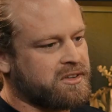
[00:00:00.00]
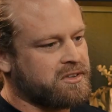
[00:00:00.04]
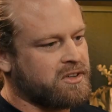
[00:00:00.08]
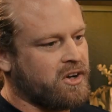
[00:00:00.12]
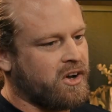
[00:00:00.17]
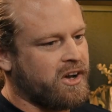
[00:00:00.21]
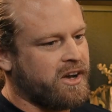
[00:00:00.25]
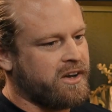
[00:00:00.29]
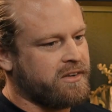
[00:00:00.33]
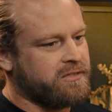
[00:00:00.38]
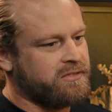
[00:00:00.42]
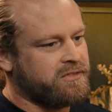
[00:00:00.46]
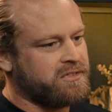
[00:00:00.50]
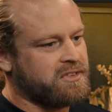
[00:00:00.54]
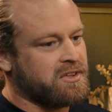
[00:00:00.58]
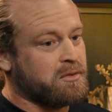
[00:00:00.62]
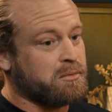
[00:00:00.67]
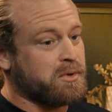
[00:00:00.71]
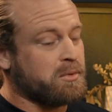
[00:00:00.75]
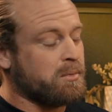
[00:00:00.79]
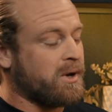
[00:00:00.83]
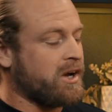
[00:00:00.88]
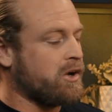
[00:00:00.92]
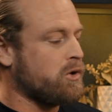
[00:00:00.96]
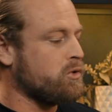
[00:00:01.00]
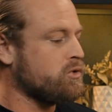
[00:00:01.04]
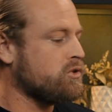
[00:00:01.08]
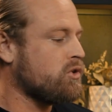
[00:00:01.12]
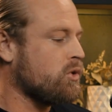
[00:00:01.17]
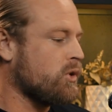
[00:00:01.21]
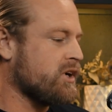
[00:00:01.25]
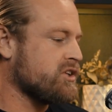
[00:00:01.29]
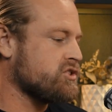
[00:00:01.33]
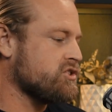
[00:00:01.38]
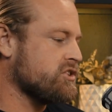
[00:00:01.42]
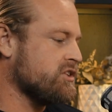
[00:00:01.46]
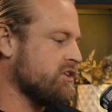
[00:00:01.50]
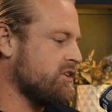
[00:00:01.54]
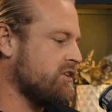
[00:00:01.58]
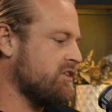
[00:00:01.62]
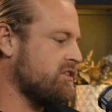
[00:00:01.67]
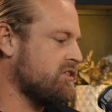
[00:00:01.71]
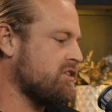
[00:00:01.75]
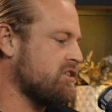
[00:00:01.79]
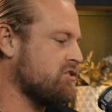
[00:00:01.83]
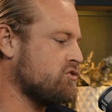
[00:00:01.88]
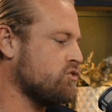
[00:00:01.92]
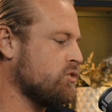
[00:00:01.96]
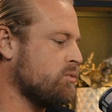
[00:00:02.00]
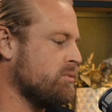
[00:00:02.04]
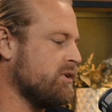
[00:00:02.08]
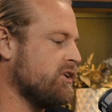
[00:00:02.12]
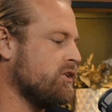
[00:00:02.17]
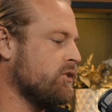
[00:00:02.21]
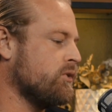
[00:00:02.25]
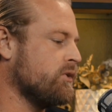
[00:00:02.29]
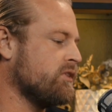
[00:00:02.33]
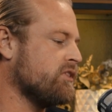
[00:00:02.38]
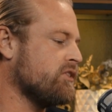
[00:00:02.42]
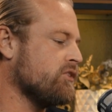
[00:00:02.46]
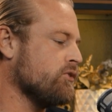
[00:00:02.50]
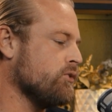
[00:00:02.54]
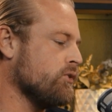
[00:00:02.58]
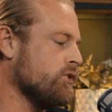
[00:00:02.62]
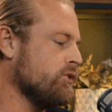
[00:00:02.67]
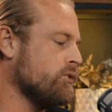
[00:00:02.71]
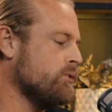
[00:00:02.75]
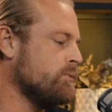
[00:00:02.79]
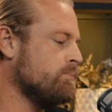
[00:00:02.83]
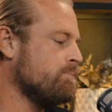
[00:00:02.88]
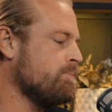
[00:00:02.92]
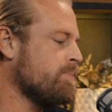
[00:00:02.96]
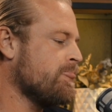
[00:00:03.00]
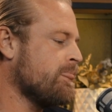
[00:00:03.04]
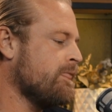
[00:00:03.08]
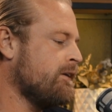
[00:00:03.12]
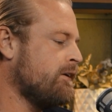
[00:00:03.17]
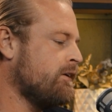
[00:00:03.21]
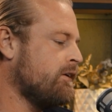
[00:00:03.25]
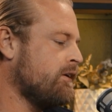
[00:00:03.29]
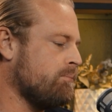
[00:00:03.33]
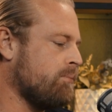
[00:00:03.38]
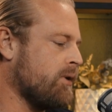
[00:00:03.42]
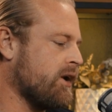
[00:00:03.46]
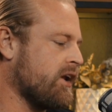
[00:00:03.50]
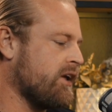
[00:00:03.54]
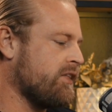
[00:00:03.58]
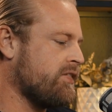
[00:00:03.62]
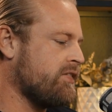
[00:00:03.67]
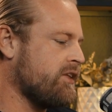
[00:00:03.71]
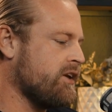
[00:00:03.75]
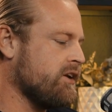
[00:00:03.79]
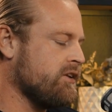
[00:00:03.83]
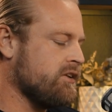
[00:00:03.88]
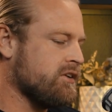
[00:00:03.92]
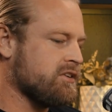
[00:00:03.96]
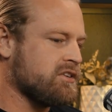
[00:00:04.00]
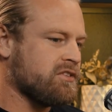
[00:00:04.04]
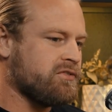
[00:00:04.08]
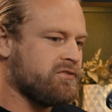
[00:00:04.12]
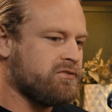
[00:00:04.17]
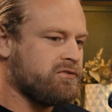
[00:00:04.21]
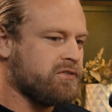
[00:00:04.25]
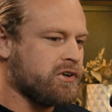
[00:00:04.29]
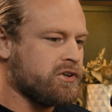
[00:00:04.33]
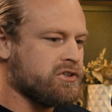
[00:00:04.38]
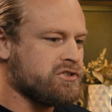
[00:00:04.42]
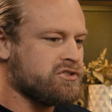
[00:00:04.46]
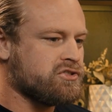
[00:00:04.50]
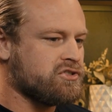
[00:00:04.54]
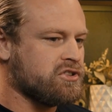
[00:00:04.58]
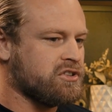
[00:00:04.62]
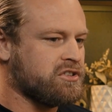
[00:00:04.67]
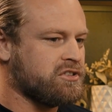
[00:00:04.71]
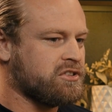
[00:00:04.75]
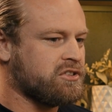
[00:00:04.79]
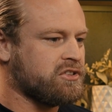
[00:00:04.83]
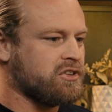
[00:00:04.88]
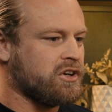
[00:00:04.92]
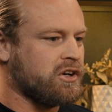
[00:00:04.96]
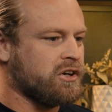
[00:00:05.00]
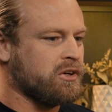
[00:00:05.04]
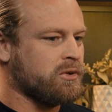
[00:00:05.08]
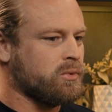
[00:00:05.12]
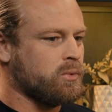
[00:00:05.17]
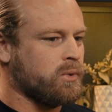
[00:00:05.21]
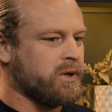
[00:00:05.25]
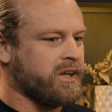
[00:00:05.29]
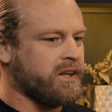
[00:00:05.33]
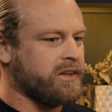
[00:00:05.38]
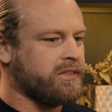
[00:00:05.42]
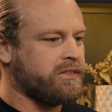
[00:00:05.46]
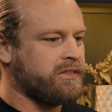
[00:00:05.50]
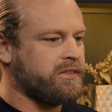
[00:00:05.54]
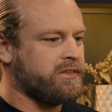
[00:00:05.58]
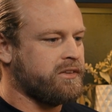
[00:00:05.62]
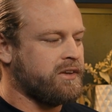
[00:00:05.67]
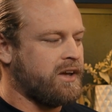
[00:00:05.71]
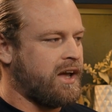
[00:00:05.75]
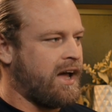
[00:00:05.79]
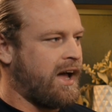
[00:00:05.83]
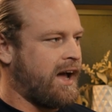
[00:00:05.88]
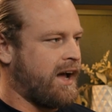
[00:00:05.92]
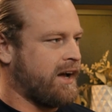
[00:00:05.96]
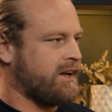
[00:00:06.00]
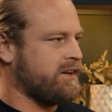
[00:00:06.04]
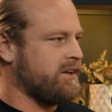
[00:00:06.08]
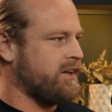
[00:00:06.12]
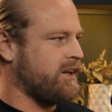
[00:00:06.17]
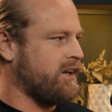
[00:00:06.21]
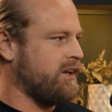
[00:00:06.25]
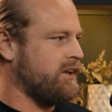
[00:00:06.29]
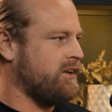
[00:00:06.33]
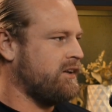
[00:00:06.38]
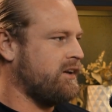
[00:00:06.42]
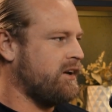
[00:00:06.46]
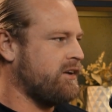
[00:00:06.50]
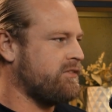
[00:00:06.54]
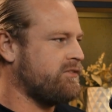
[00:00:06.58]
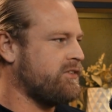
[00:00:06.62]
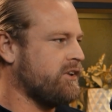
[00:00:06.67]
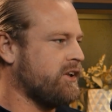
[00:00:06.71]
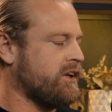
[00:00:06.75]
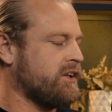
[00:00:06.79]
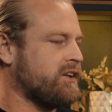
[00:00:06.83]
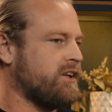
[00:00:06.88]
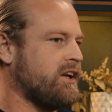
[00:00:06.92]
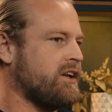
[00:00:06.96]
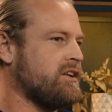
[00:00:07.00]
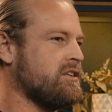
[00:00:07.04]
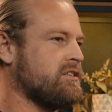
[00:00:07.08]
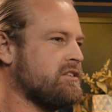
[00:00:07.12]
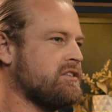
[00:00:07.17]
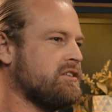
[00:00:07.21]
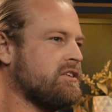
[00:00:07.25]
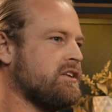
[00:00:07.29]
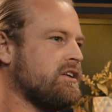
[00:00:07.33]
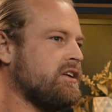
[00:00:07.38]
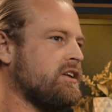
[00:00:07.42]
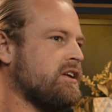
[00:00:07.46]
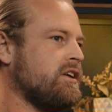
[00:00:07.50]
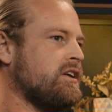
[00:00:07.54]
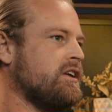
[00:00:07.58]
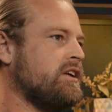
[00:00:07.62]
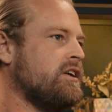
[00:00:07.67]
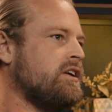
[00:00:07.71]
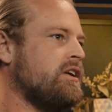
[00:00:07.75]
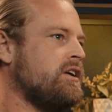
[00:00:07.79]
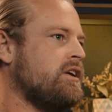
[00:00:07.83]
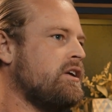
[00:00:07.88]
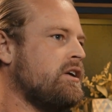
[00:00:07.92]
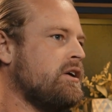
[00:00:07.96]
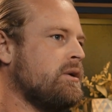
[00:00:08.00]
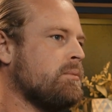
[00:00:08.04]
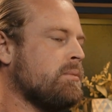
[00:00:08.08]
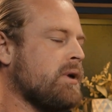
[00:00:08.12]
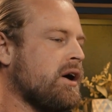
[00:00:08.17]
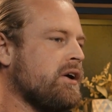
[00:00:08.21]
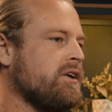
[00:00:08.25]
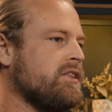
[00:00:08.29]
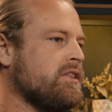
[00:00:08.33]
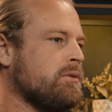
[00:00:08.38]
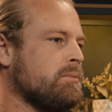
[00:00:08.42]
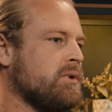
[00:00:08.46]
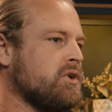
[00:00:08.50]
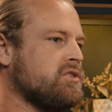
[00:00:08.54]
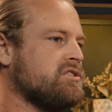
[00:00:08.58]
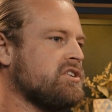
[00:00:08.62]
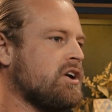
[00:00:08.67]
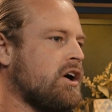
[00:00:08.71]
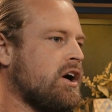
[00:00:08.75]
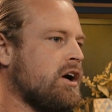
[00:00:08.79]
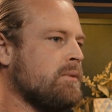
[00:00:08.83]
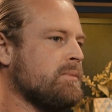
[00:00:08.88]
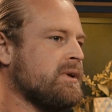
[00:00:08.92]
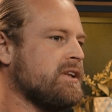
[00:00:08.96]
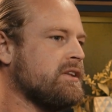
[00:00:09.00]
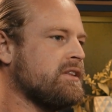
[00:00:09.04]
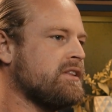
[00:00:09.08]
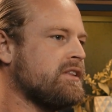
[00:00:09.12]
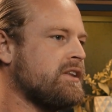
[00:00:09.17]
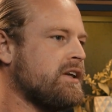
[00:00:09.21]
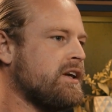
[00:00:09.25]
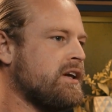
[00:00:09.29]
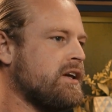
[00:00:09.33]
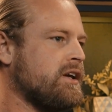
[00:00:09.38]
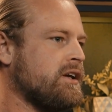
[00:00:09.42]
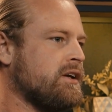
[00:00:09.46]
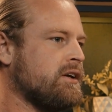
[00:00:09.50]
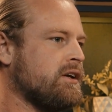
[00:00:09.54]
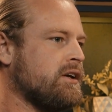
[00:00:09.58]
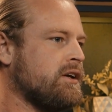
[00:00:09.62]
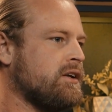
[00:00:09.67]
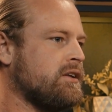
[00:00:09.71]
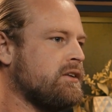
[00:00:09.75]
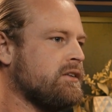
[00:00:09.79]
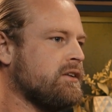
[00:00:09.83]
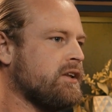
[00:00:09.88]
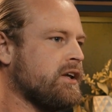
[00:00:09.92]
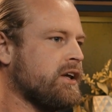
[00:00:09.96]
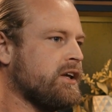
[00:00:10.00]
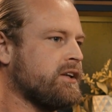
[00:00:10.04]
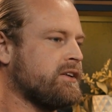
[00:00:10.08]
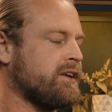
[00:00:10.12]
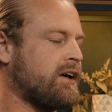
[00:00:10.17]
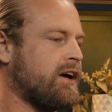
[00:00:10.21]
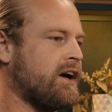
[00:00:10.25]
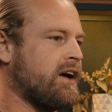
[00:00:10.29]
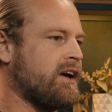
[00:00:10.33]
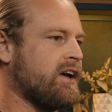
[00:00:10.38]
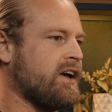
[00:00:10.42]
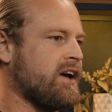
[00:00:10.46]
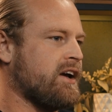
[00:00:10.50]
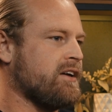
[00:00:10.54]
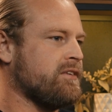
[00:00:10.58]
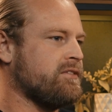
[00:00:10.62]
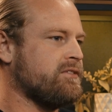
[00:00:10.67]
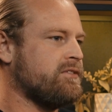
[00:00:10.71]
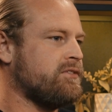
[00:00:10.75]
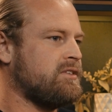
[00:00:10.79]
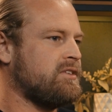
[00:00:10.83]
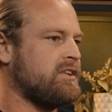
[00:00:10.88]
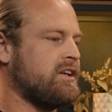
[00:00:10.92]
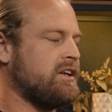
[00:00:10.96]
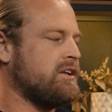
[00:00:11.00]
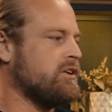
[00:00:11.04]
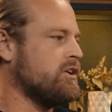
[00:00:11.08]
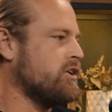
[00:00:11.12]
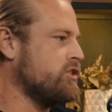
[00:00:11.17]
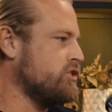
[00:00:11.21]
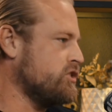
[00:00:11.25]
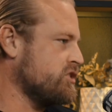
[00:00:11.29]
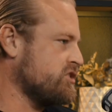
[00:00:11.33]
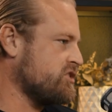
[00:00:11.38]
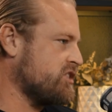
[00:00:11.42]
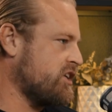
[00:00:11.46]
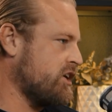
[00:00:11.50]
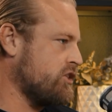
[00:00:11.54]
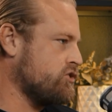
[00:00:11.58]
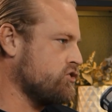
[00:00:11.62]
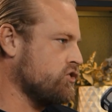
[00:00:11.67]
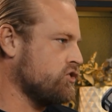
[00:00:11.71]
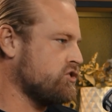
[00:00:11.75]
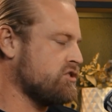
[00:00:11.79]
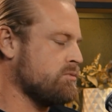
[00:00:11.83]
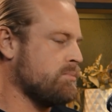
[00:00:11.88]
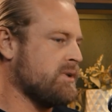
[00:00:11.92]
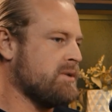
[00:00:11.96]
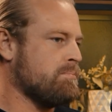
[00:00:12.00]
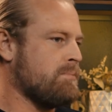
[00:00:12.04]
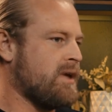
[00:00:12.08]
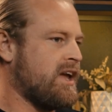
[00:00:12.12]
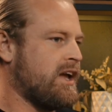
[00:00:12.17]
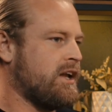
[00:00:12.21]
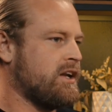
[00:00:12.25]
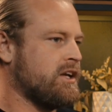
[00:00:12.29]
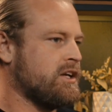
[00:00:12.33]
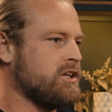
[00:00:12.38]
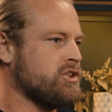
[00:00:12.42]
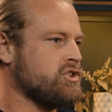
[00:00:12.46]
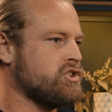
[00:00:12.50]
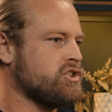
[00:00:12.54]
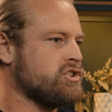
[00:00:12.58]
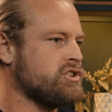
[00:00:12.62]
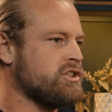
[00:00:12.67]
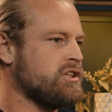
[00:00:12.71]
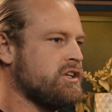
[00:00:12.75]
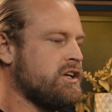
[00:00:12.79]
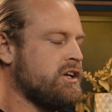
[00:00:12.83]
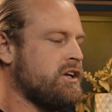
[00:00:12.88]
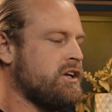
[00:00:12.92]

I'll have some of my own questions as we'll be going through. But I think let's first just start with acne. I feel like that is probably the most common thing that I have seen on your schedule to be managed.